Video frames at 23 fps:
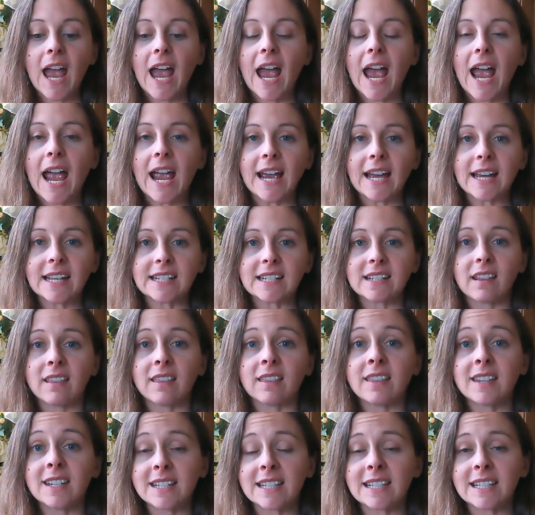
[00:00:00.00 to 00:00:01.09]
And
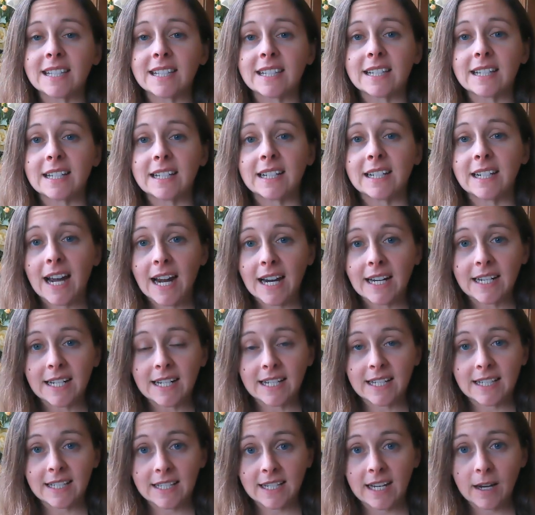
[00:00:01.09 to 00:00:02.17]
this guided
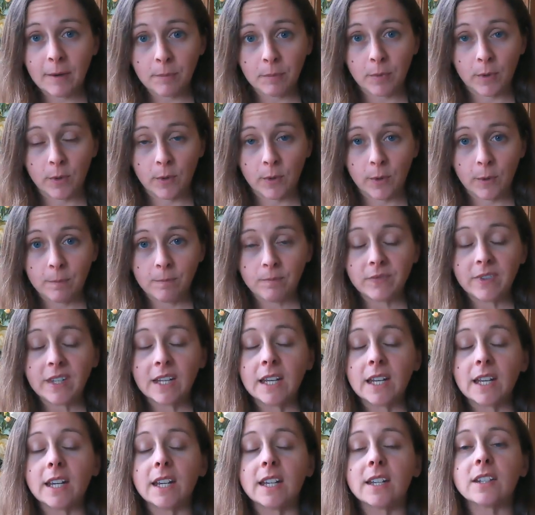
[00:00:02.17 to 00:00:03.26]
example
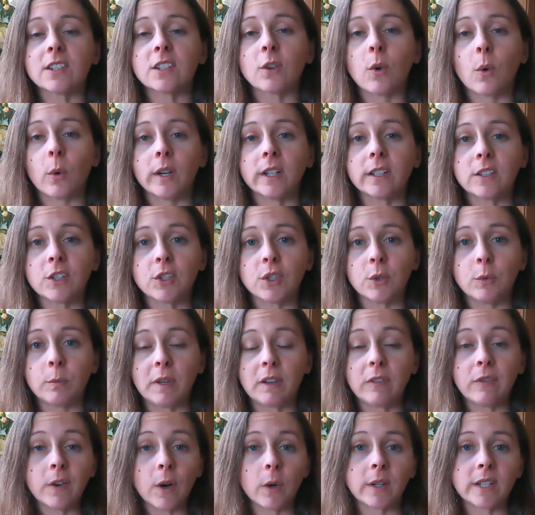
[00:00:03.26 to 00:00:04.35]
is going to be
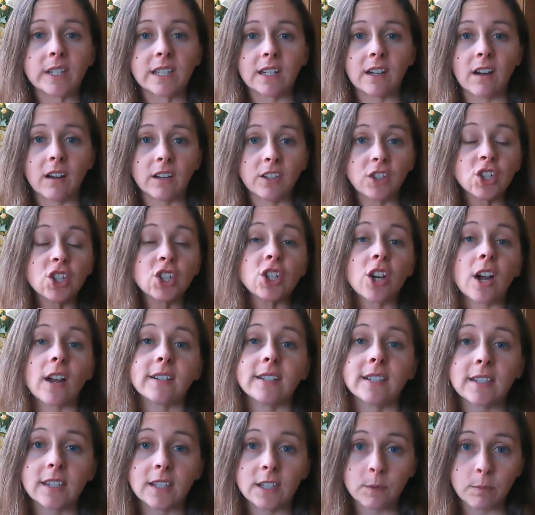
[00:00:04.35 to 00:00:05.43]
focusing on
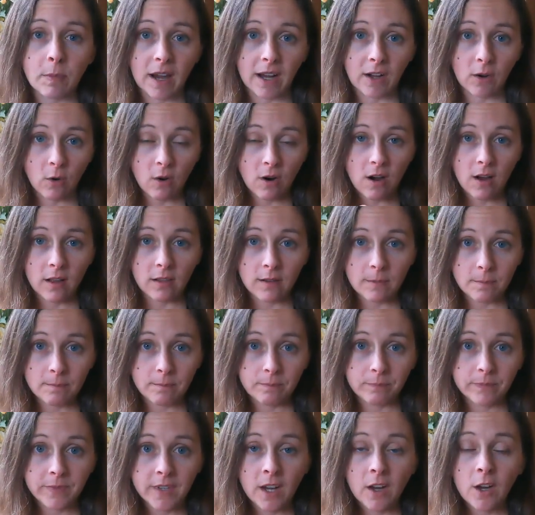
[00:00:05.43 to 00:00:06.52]
just the spinal column.
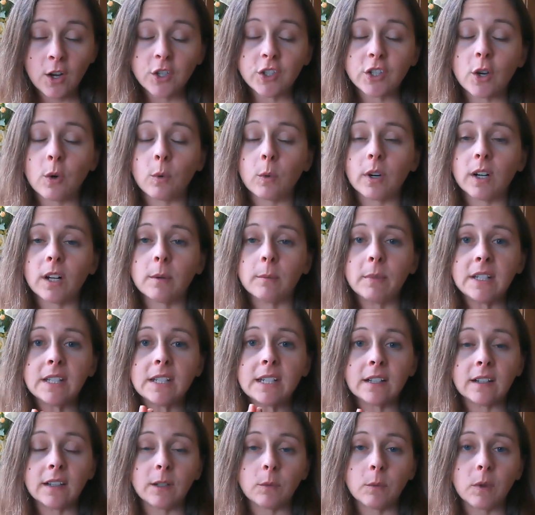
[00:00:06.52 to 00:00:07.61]
So we're going to be
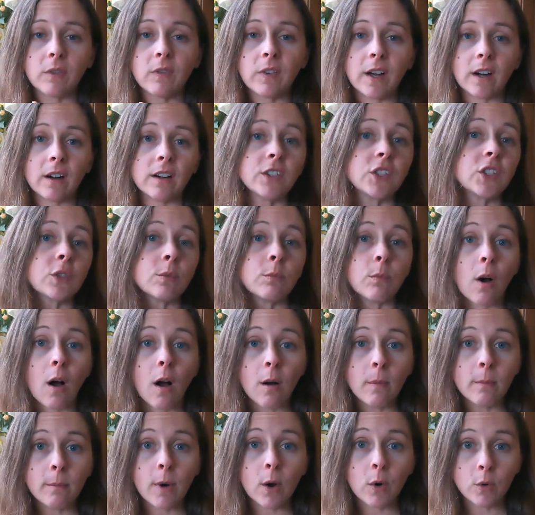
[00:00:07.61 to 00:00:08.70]
dealing with very small
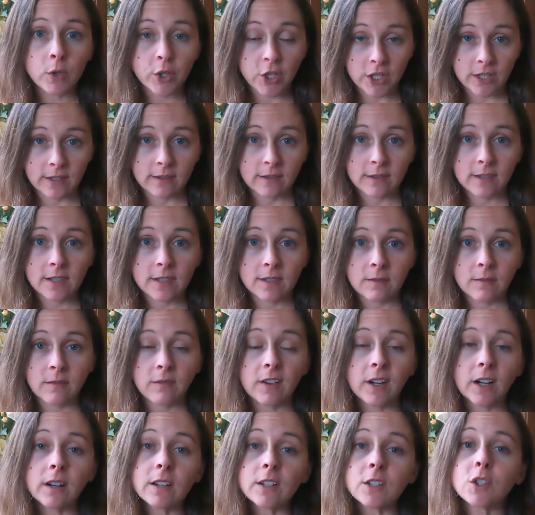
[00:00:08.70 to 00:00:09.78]
motions,
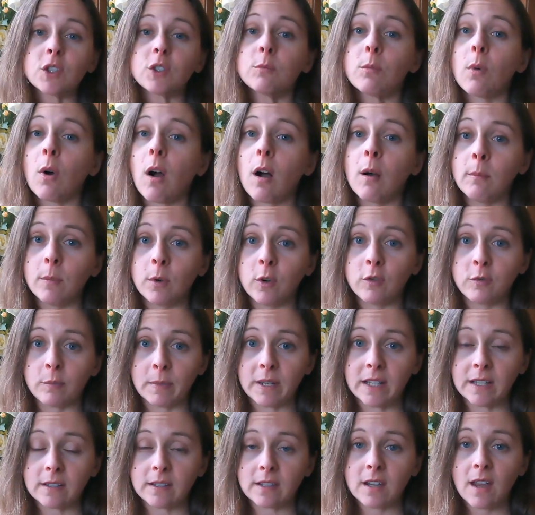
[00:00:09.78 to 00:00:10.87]
very small
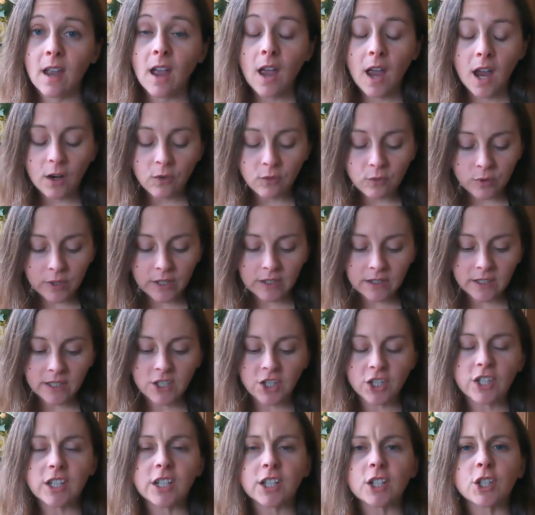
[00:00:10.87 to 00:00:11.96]
movements, and really
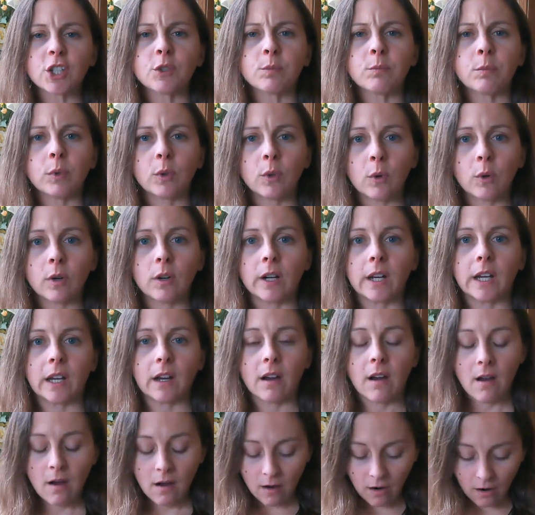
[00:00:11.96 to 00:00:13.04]
just exploring
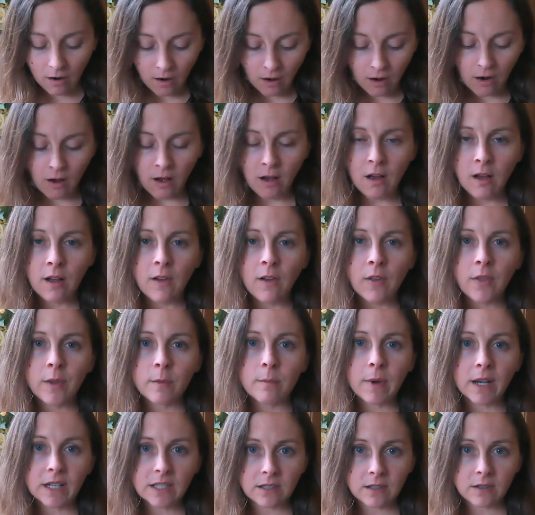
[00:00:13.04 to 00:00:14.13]
all the
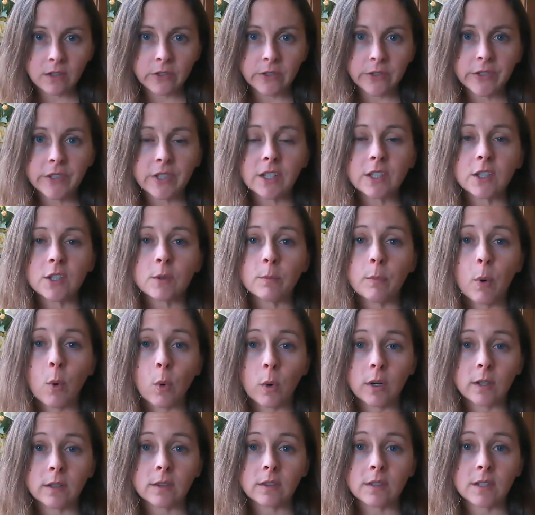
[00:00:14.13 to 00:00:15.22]
muscles that
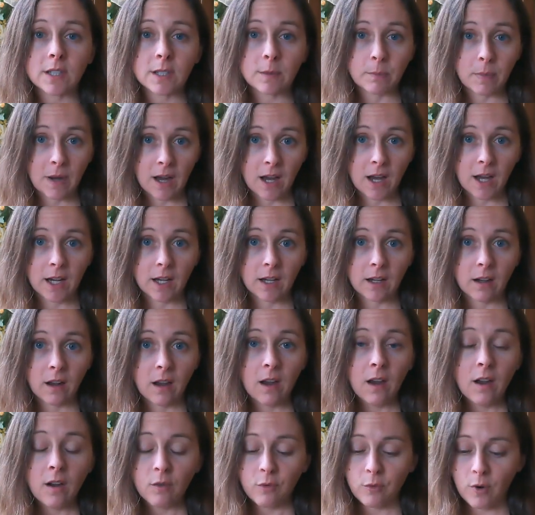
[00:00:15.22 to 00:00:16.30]
support the spine,
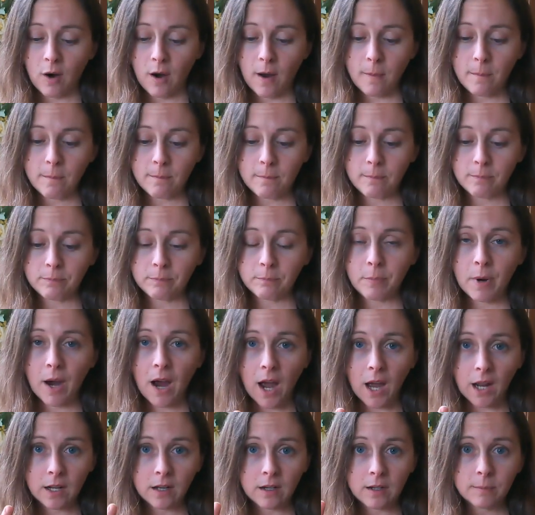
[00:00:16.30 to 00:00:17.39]
from
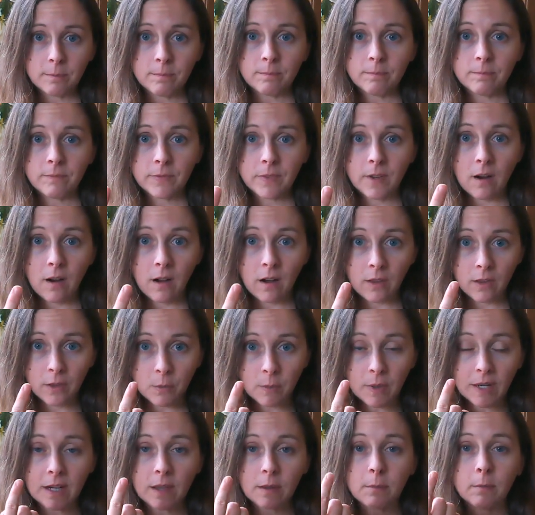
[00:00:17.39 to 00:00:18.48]
bottom all the
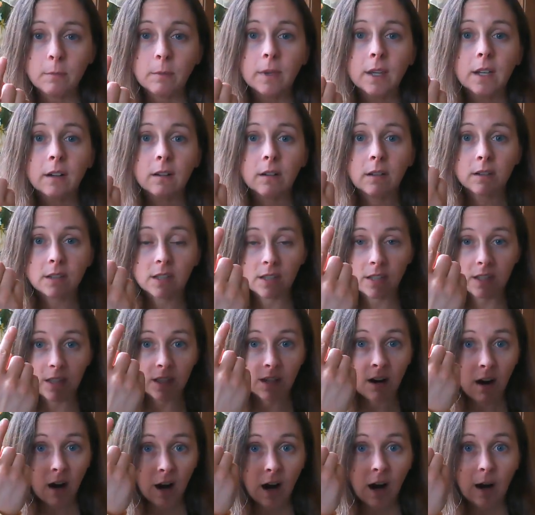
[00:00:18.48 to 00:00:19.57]
way to the middle to the
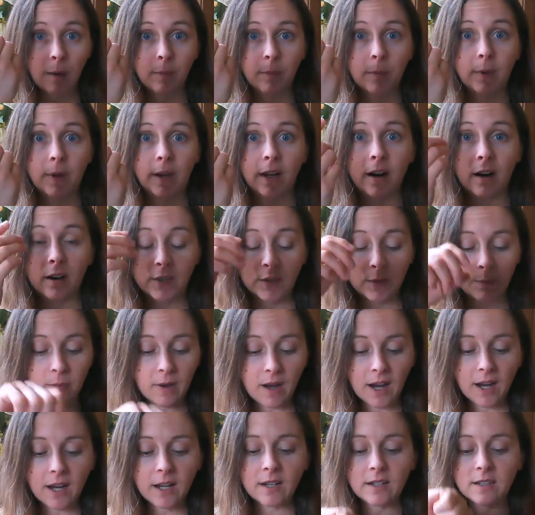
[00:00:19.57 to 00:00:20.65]
top. Like, our
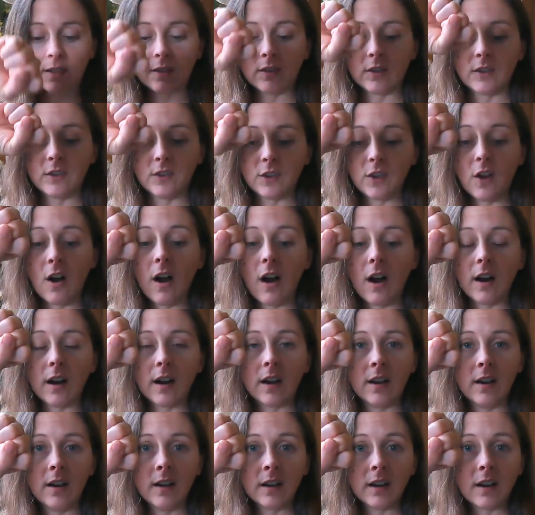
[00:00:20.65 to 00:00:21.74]
spine is a long
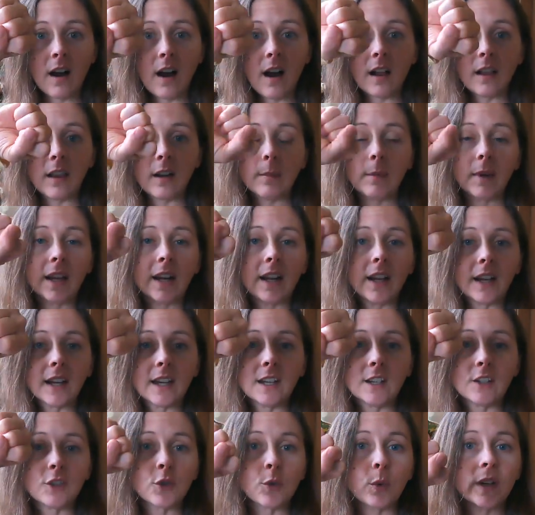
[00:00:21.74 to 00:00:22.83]
column and it
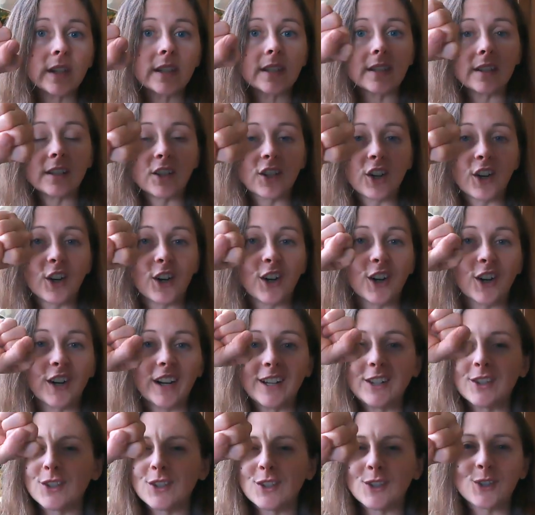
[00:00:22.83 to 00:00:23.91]
can twist and turn
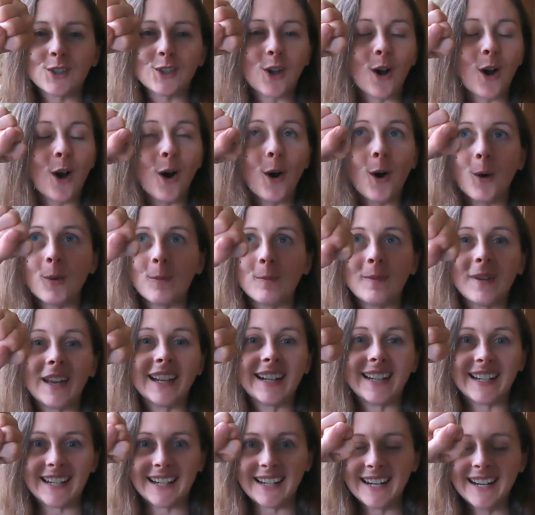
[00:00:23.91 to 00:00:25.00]
in so
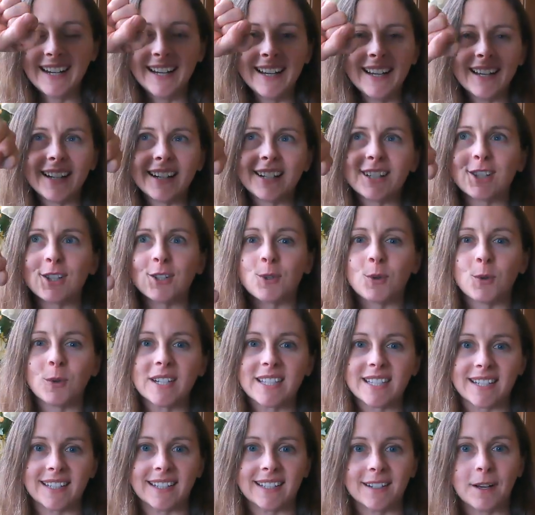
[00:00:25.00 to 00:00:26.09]
many
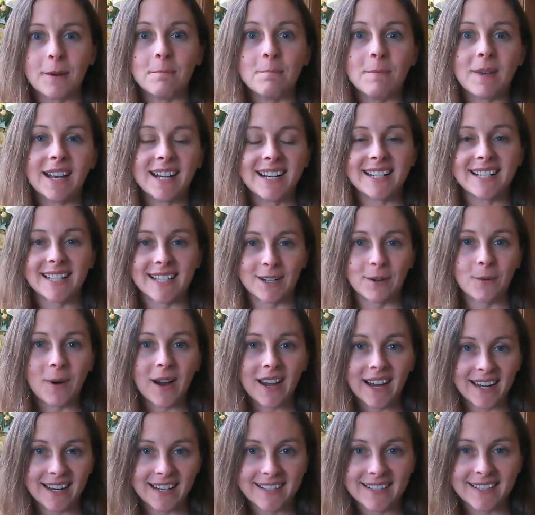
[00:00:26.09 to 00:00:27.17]
exquisite, amazing
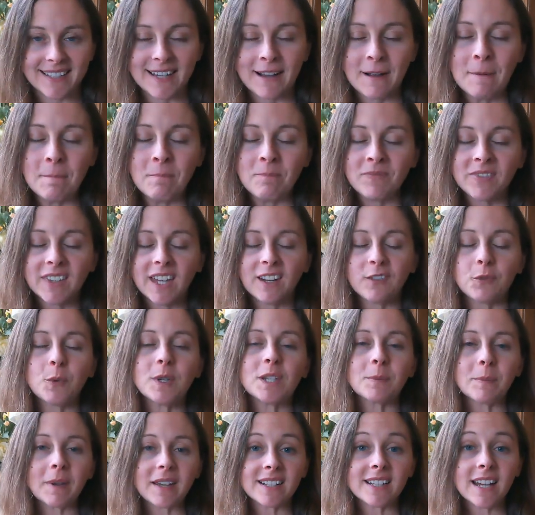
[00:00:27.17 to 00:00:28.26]
ways if we
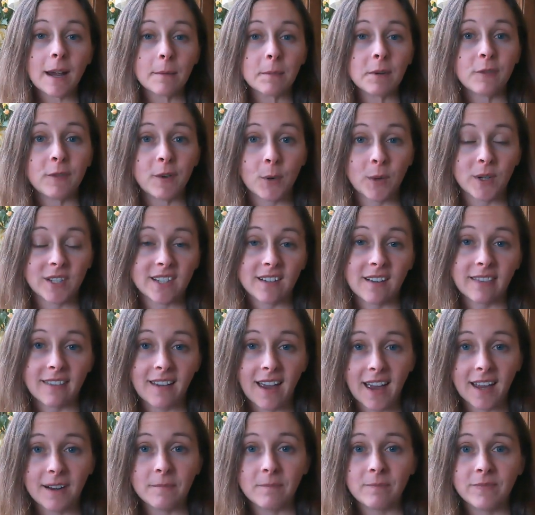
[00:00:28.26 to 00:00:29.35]
spend time to focus on
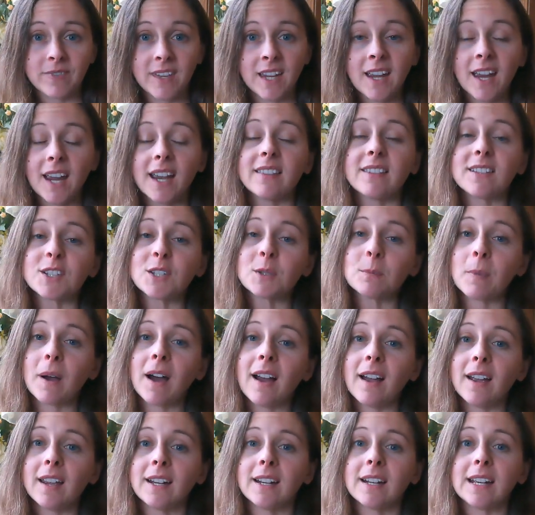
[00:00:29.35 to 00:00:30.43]
that. And the
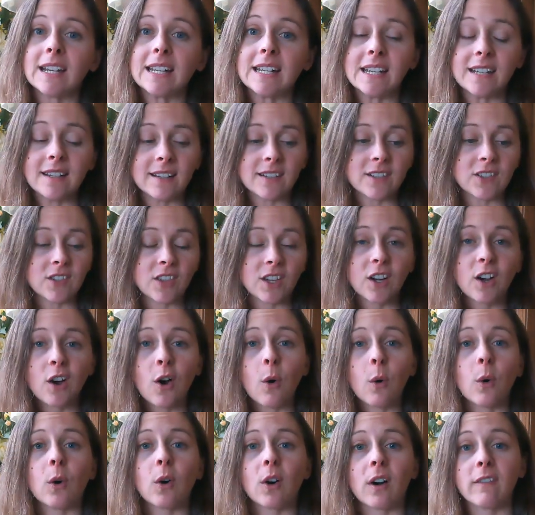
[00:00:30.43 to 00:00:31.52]
spine is the
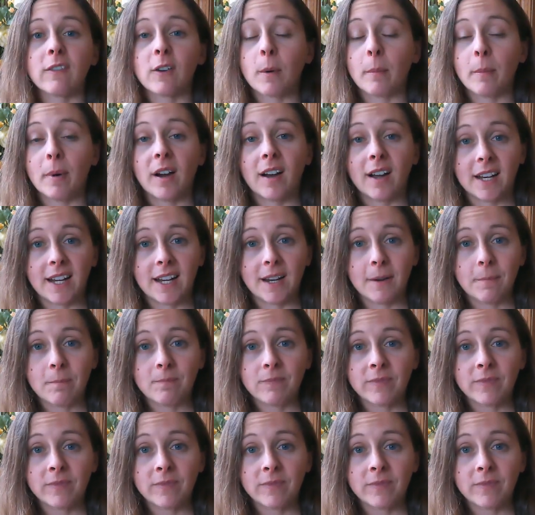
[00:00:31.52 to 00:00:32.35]
core of our body.